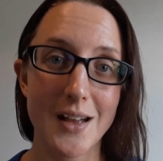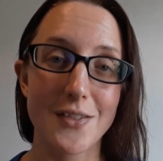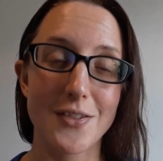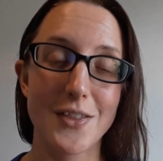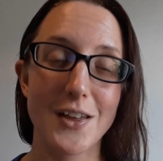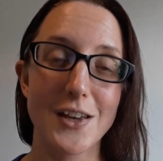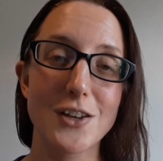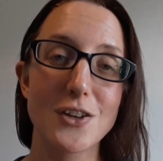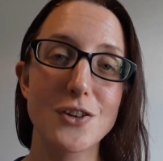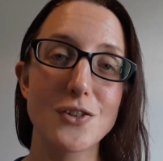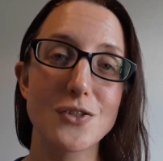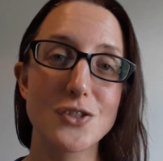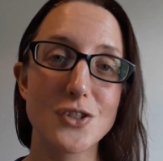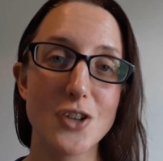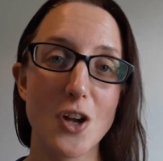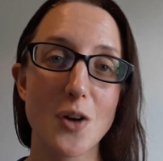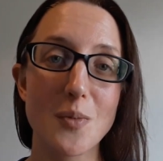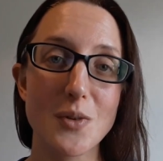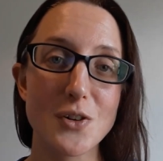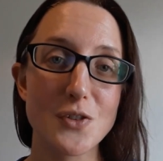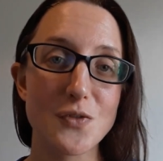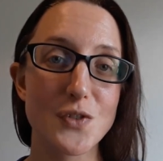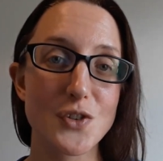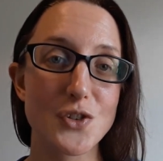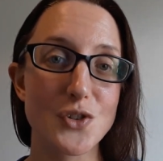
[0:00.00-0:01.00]
Thank you so
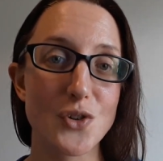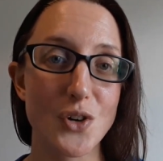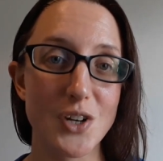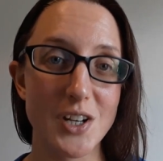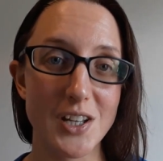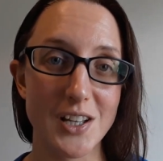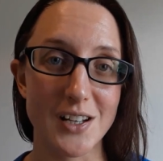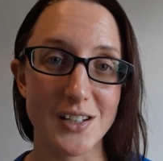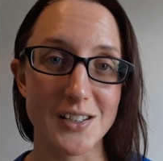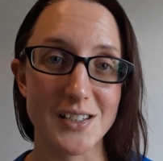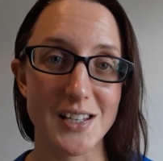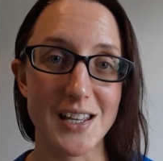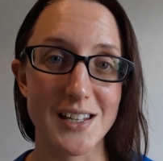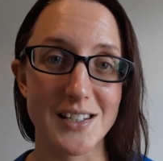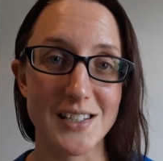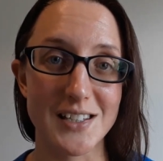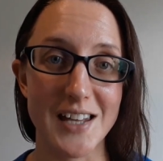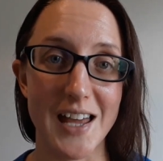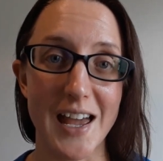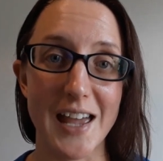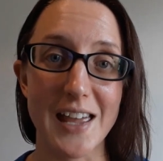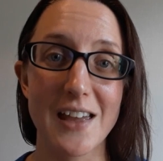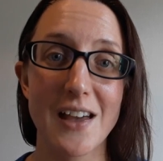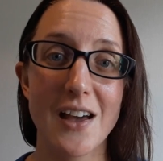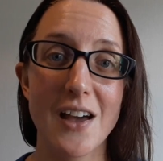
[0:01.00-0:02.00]
much for joining us here
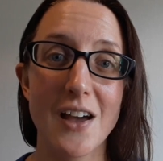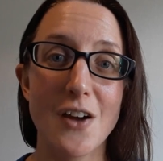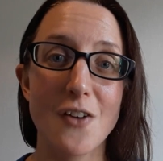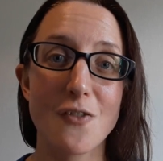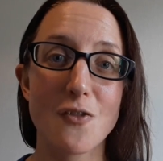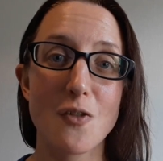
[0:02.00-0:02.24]
today.